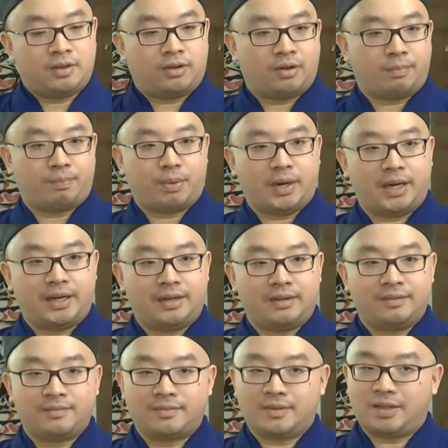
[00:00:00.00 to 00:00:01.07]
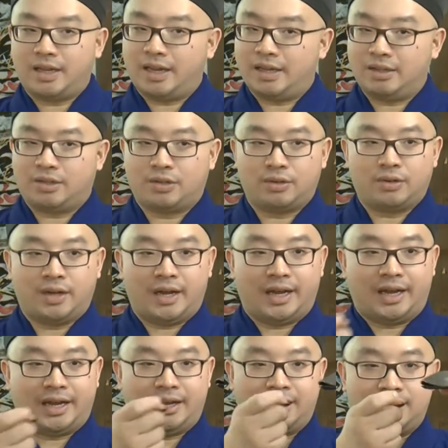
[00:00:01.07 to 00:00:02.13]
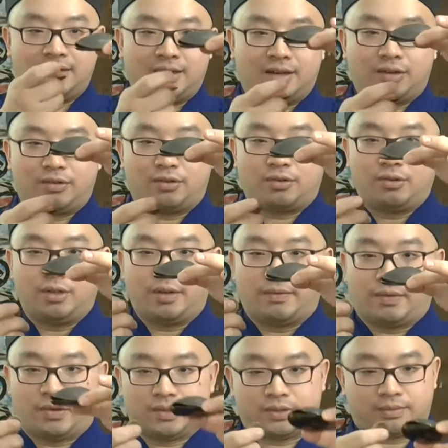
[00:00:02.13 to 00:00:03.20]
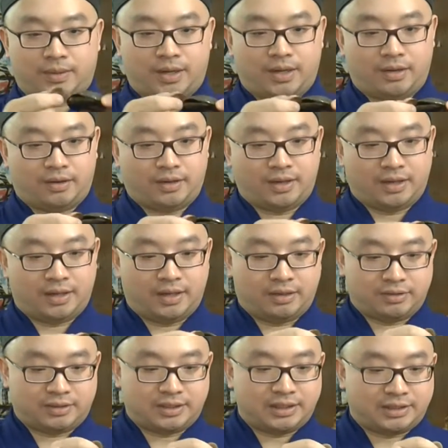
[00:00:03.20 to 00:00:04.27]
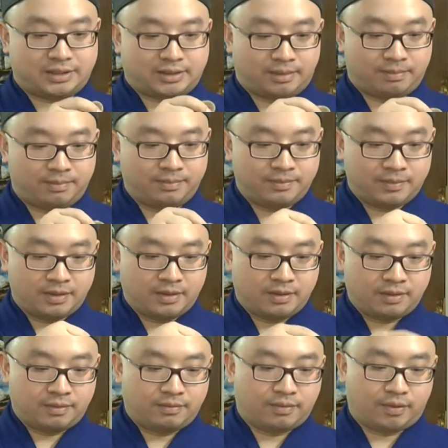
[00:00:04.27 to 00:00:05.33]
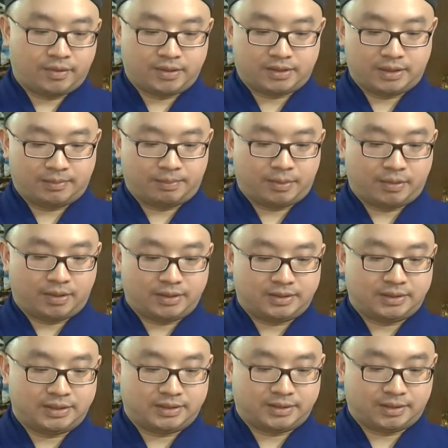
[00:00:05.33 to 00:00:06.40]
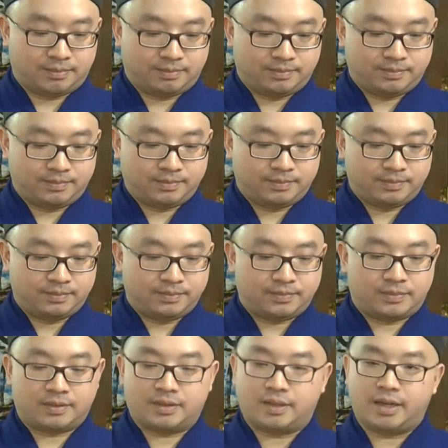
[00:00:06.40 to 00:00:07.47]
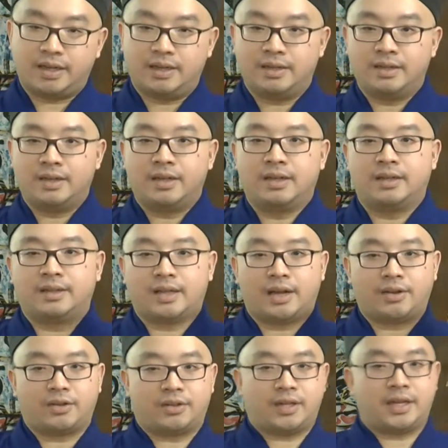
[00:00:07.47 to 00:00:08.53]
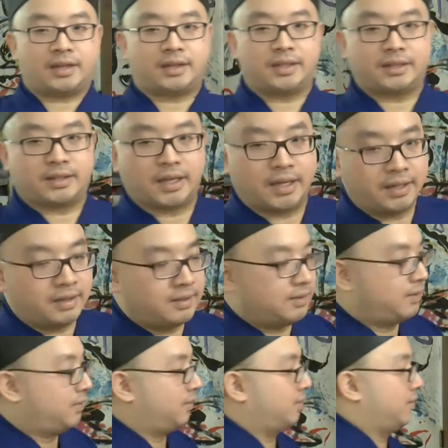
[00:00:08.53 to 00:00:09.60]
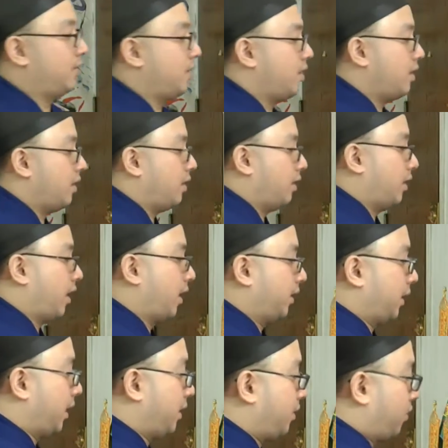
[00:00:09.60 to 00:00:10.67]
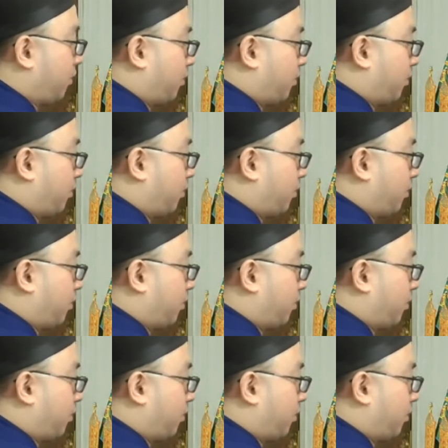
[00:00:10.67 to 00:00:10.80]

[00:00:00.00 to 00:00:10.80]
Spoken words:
You put it into a little universe right here, a little system. Very simple, a system. Okay, now you take this thing and then you